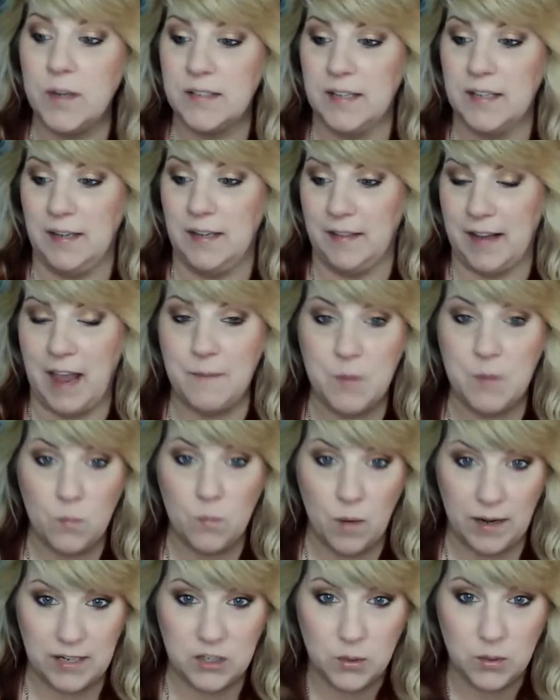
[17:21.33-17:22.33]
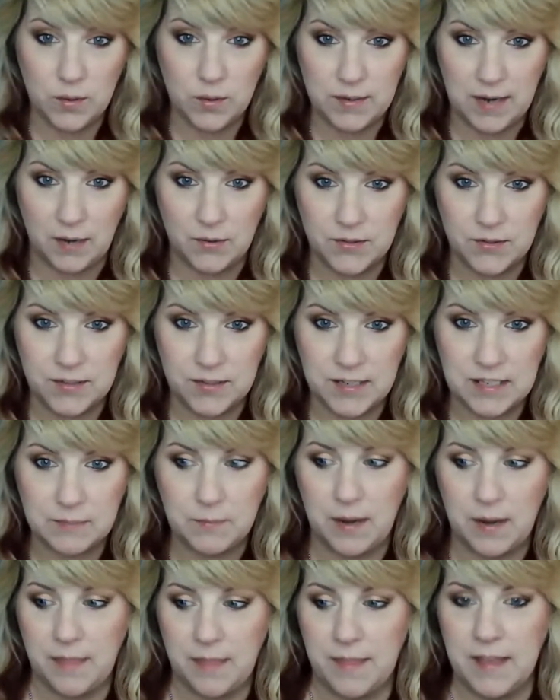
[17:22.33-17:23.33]
am so excited. Like, I've been wanting to
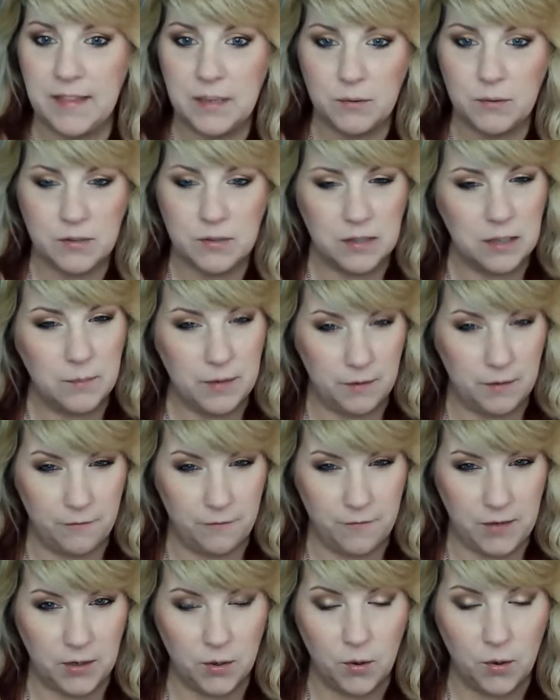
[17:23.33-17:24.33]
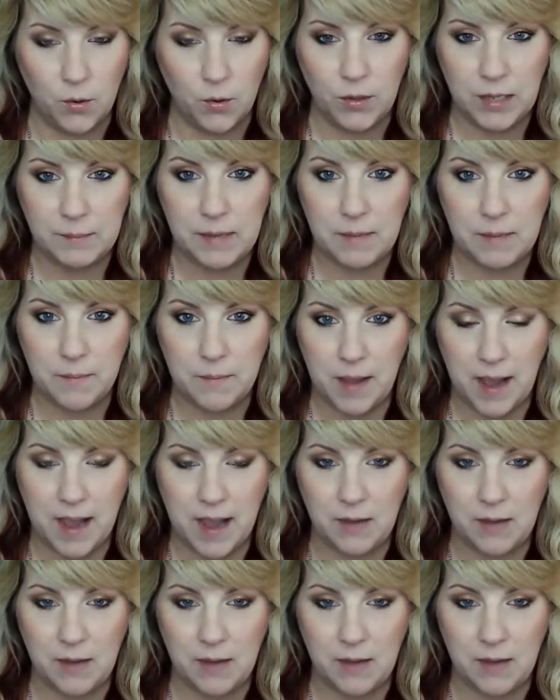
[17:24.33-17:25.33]
announce this, but I think there was a little bit of fear
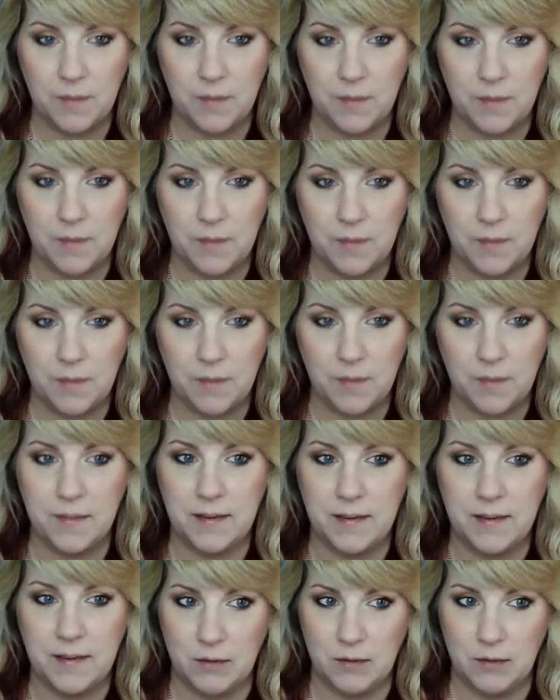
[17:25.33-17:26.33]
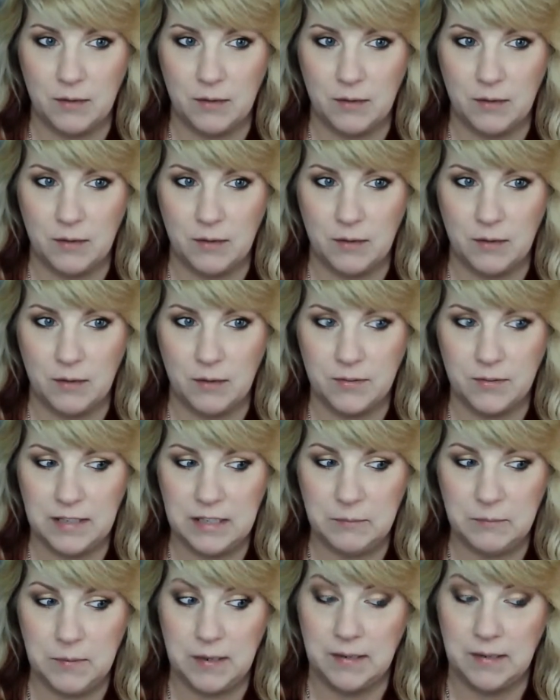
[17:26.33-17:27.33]
holding me back with announcing
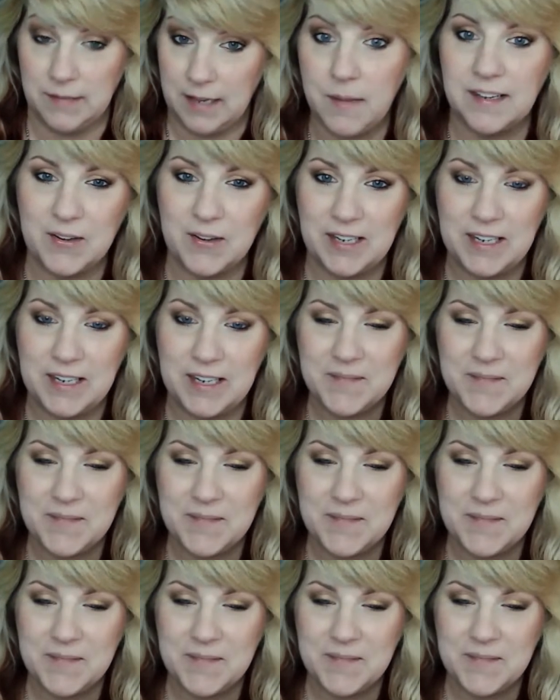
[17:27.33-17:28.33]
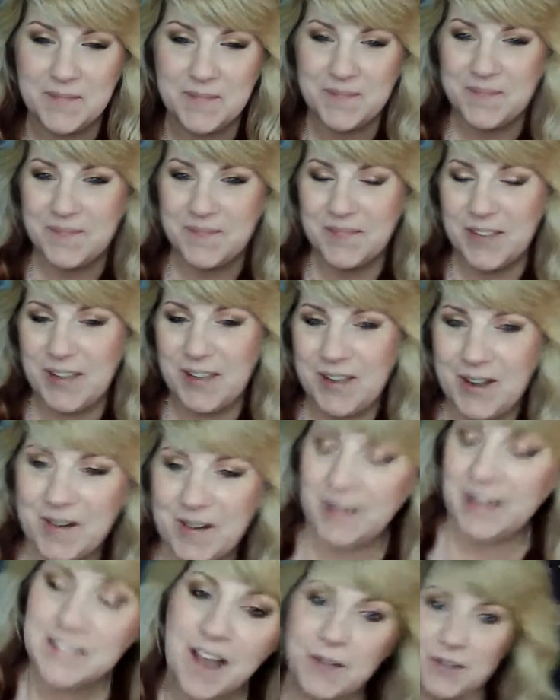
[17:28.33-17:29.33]
this, because then it makes it concrete. It is concrete. It's